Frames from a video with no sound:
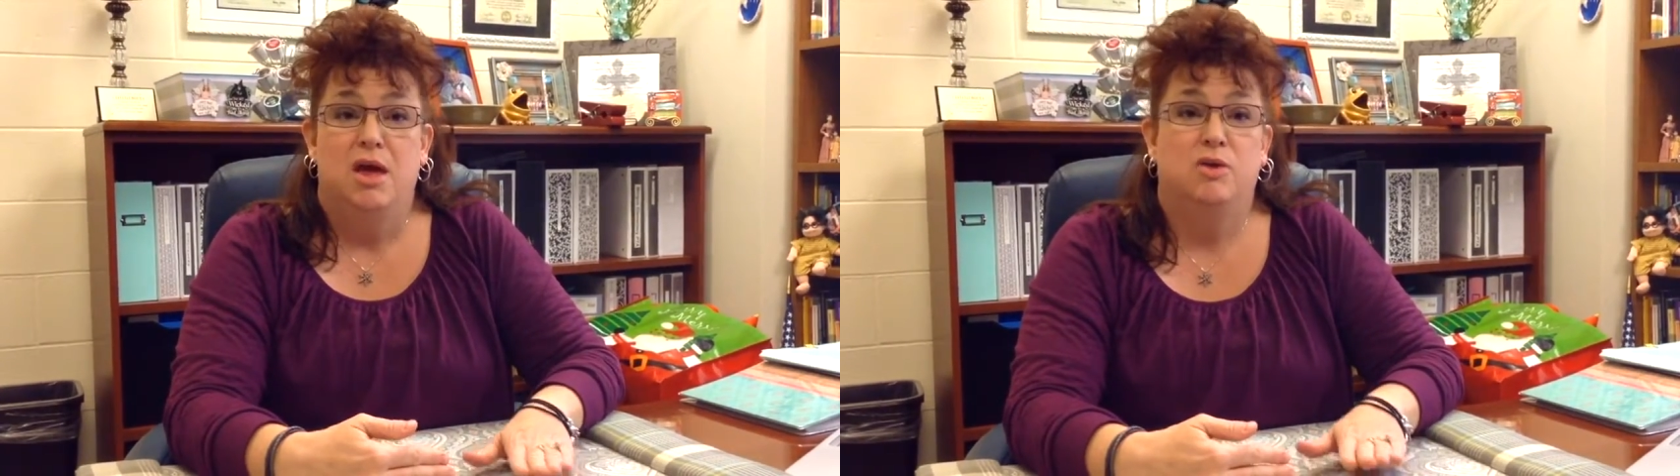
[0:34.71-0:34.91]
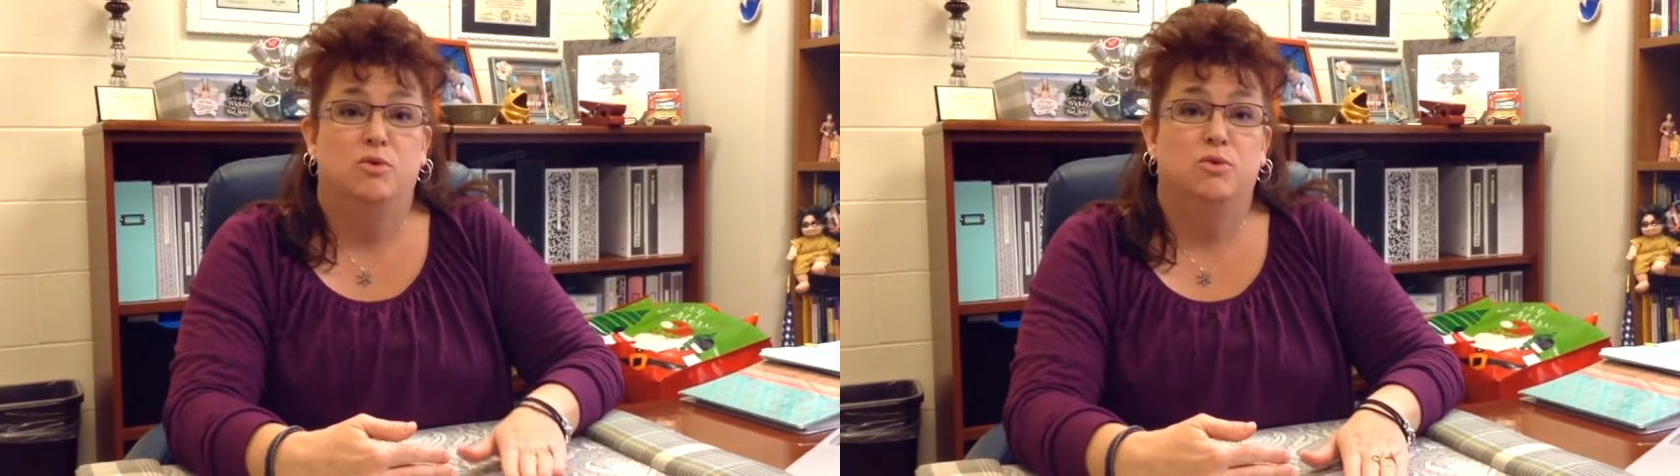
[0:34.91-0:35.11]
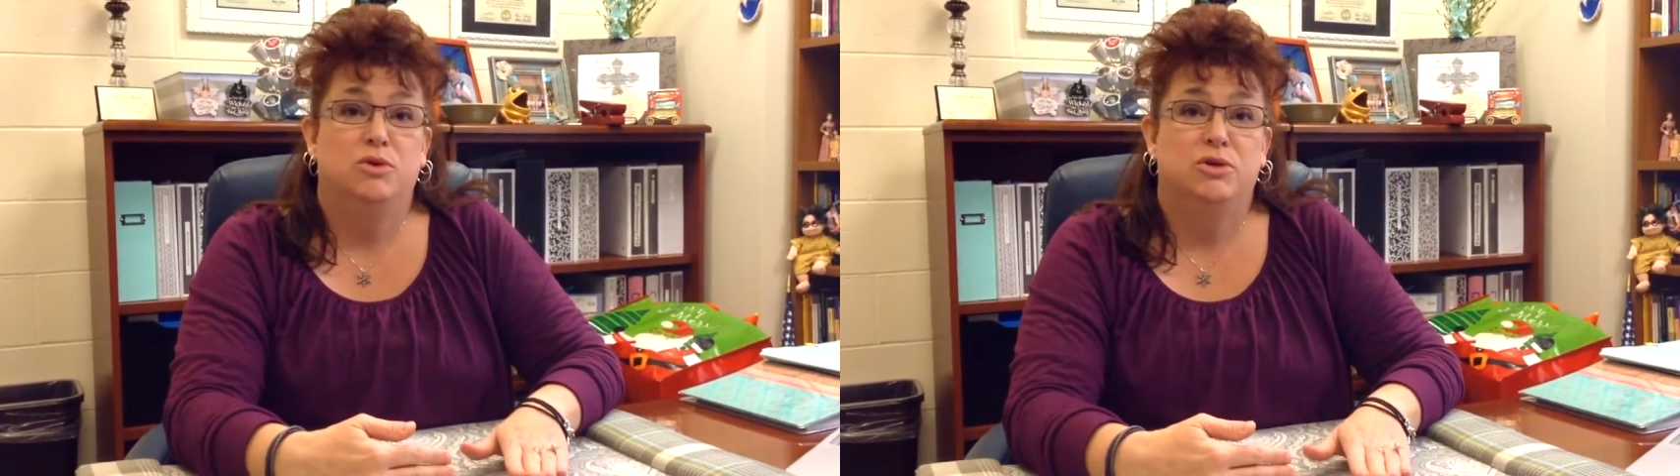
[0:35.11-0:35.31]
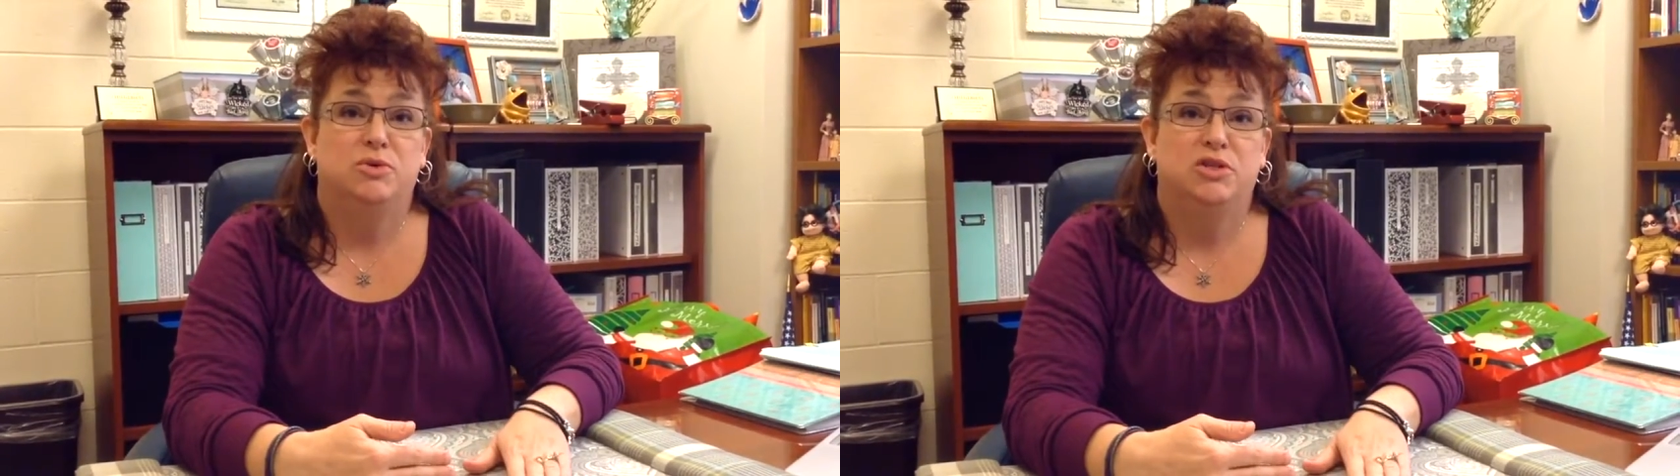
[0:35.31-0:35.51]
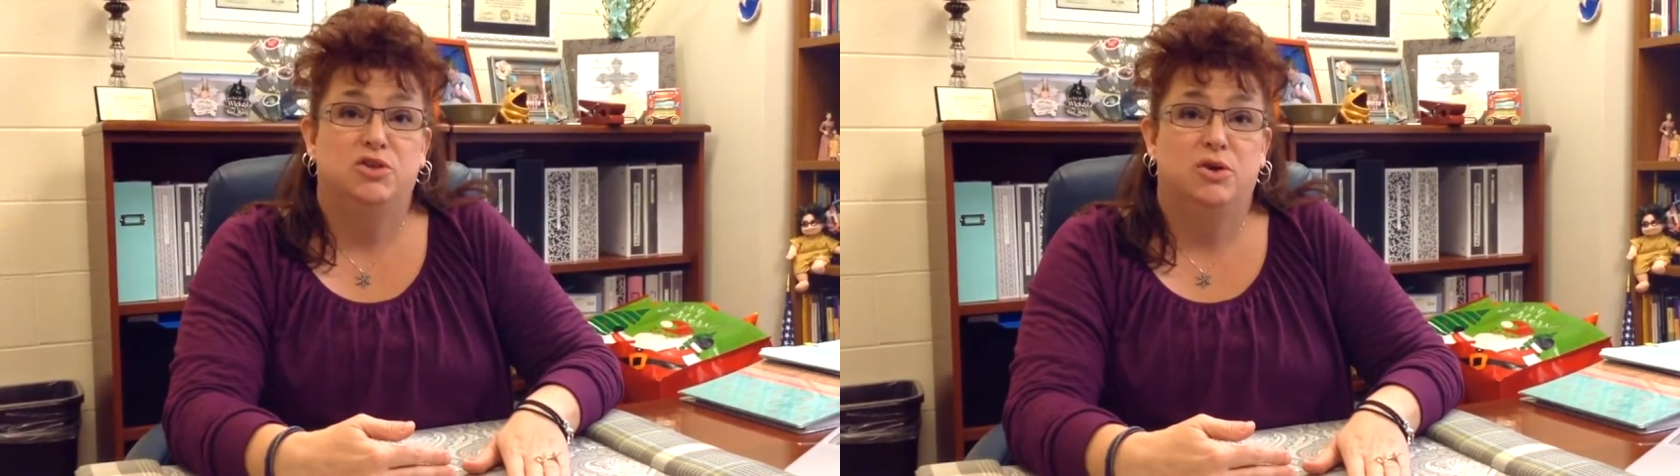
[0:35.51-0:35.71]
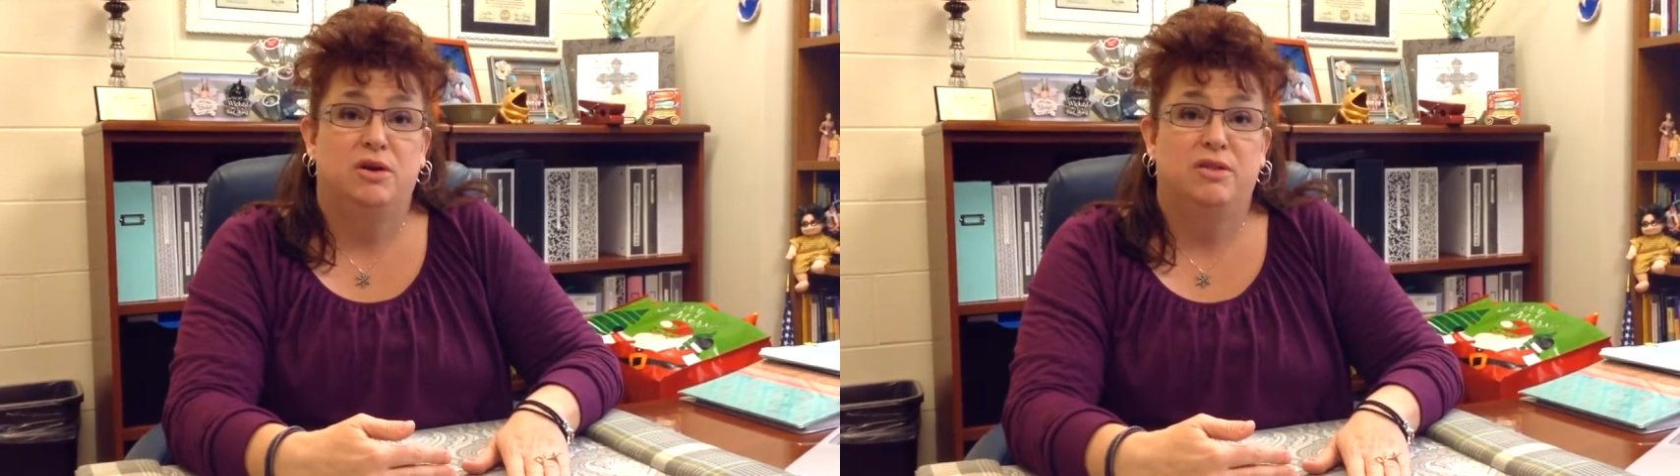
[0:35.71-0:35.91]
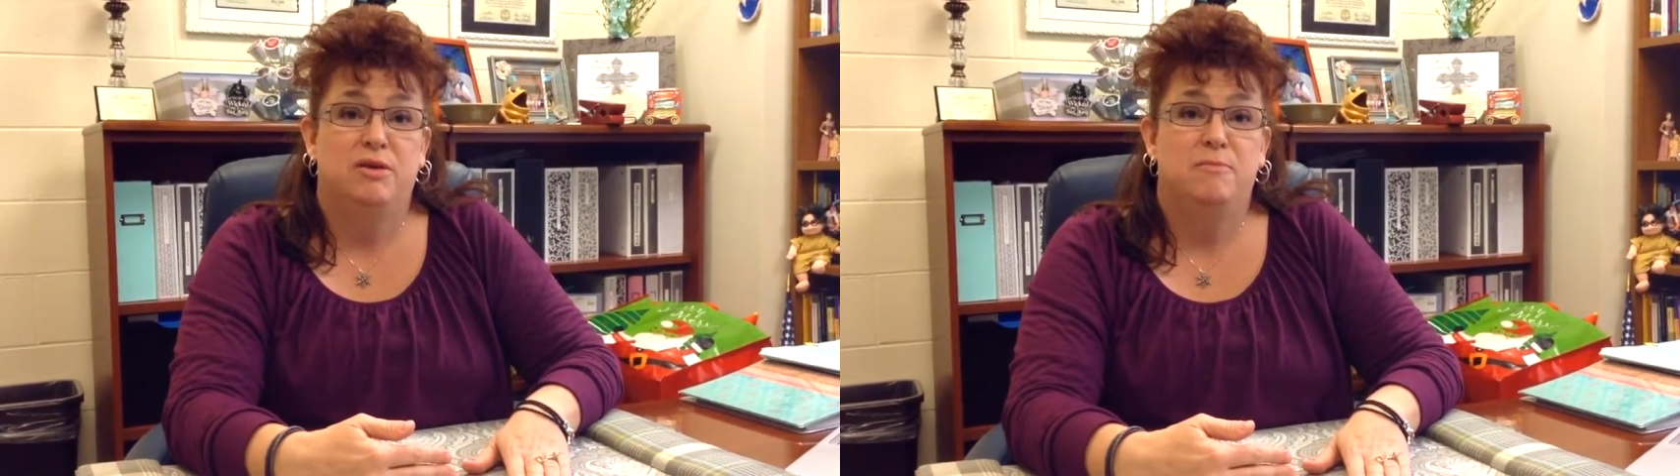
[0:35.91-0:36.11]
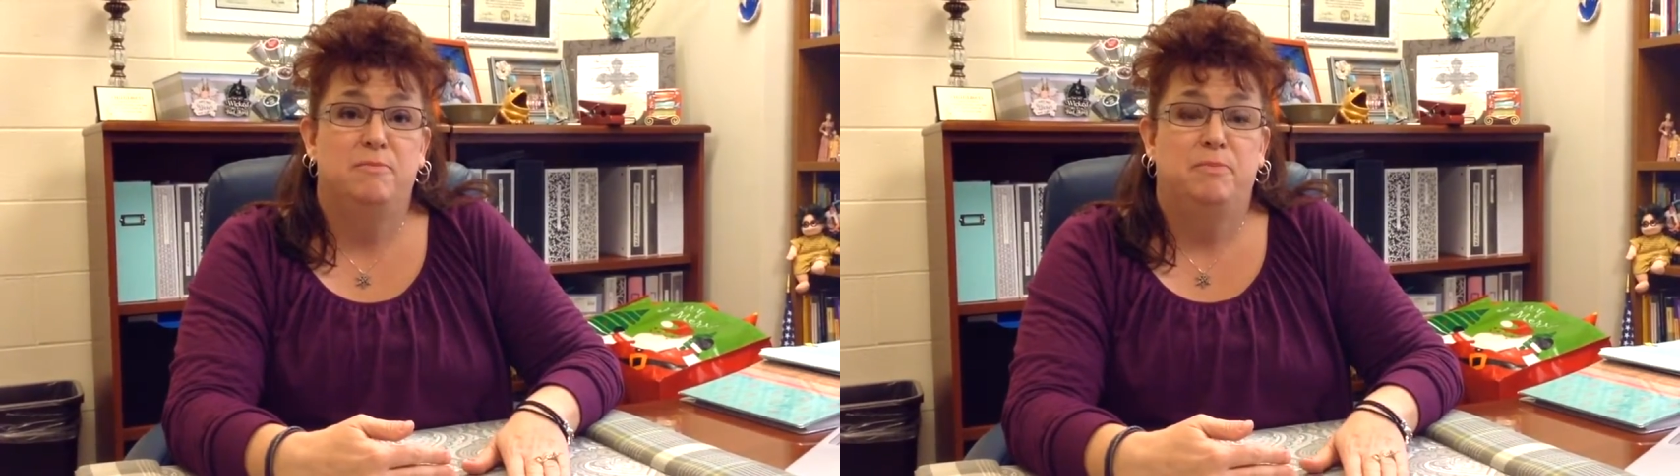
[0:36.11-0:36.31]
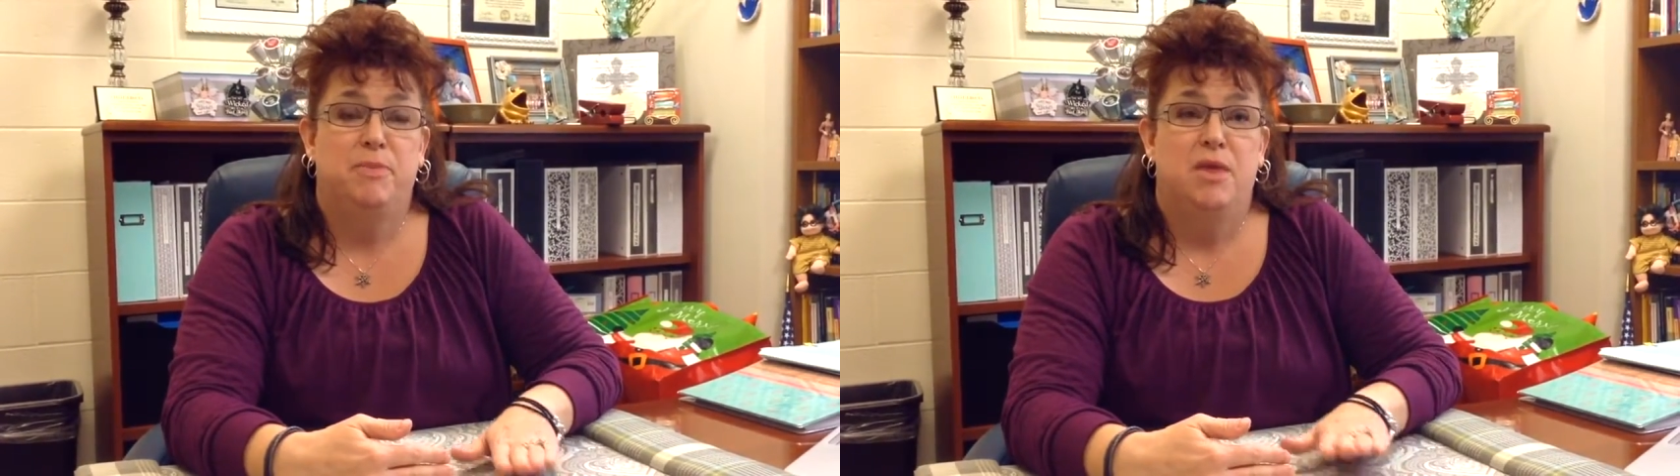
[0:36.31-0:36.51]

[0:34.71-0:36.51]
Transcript: in order to instruct them.